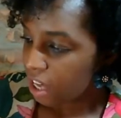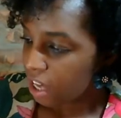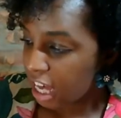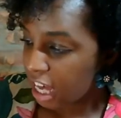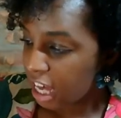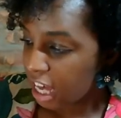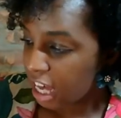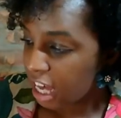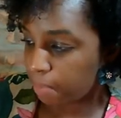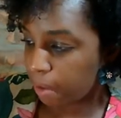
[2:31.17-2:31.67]

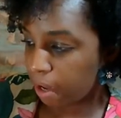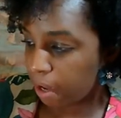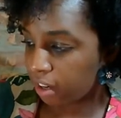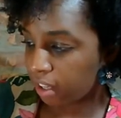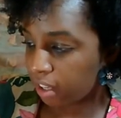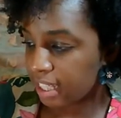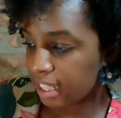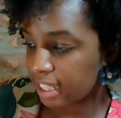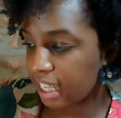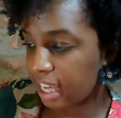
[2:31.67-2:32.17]

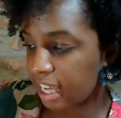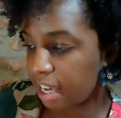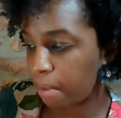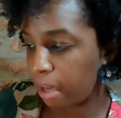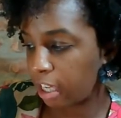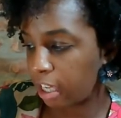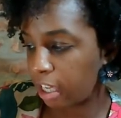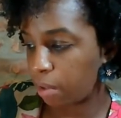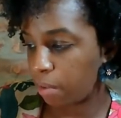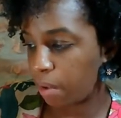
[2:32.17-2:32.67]
Asparagus can
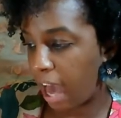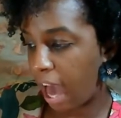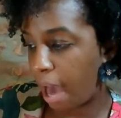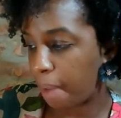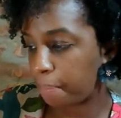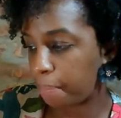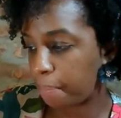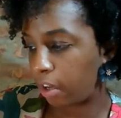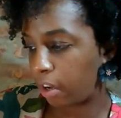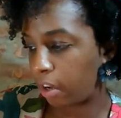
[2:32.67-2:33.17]
make you
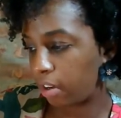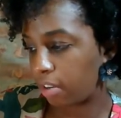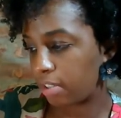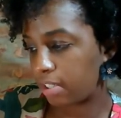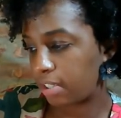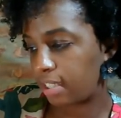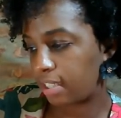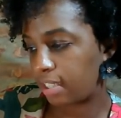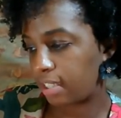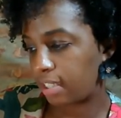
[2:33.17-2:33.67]
happier,
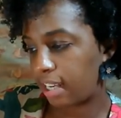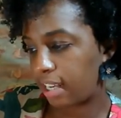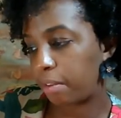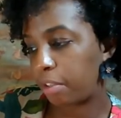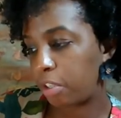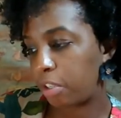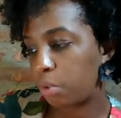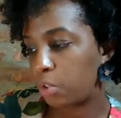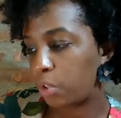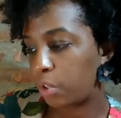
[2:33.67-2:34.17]

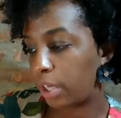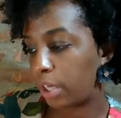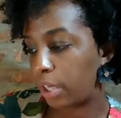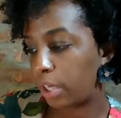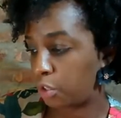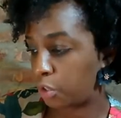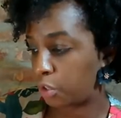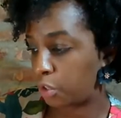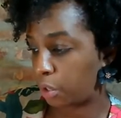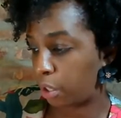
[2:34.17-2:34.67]
sending
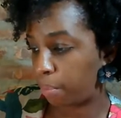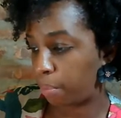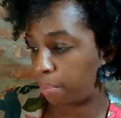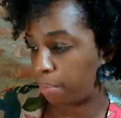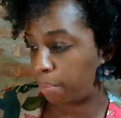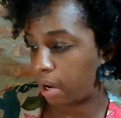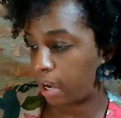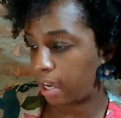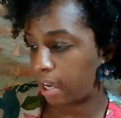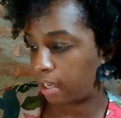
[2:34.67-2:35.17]
nutrients to your
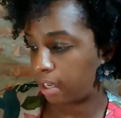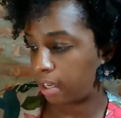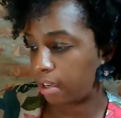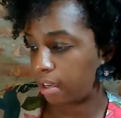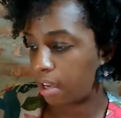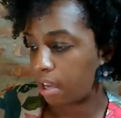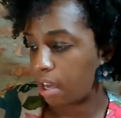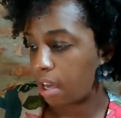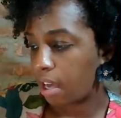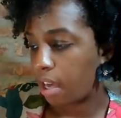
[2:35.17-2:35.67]
brain,
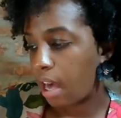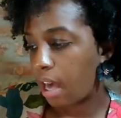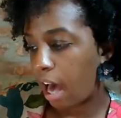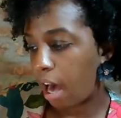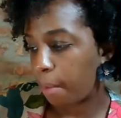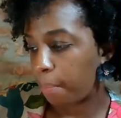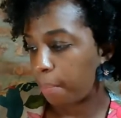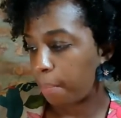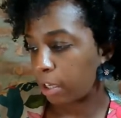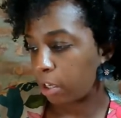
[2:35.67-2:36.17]

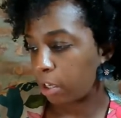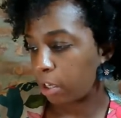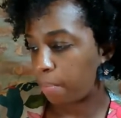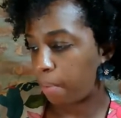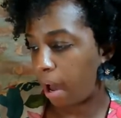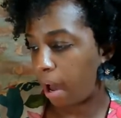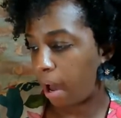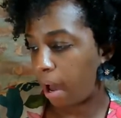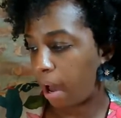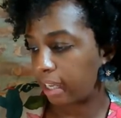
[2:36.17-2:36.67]
helping your
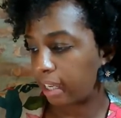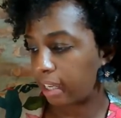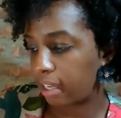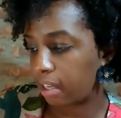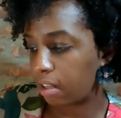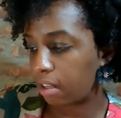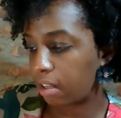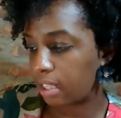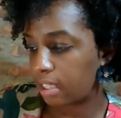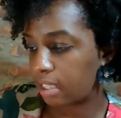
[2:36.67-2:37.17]
body
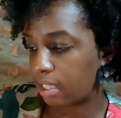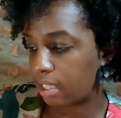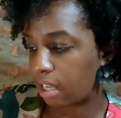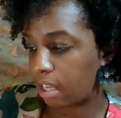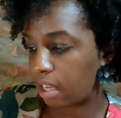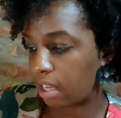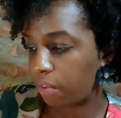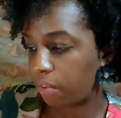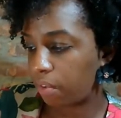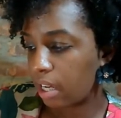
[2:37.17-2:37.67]
heal
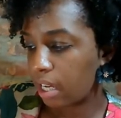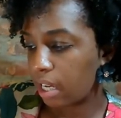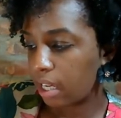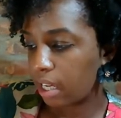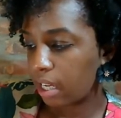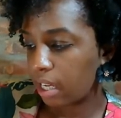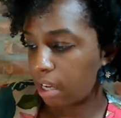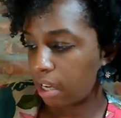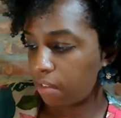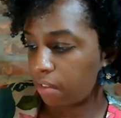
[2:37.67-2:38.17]
itself.
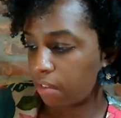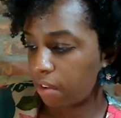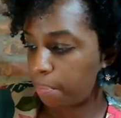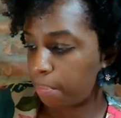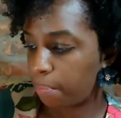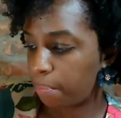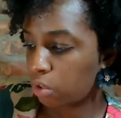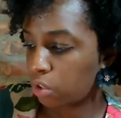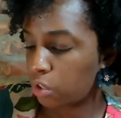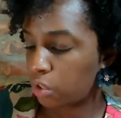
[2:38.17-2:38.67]
Even
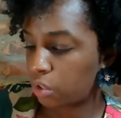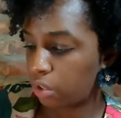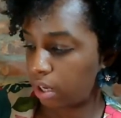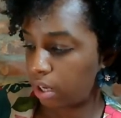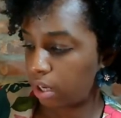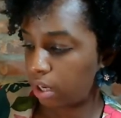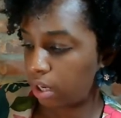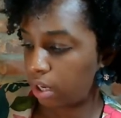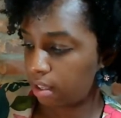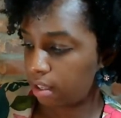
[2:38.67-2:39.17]
bone
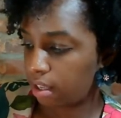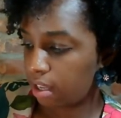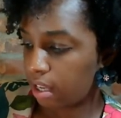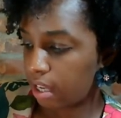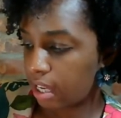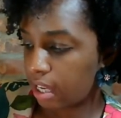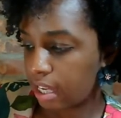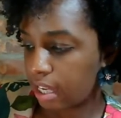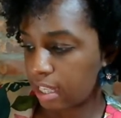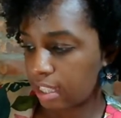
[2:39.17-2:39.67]
strength
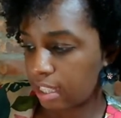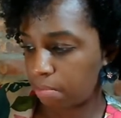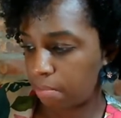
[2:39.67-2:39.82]
is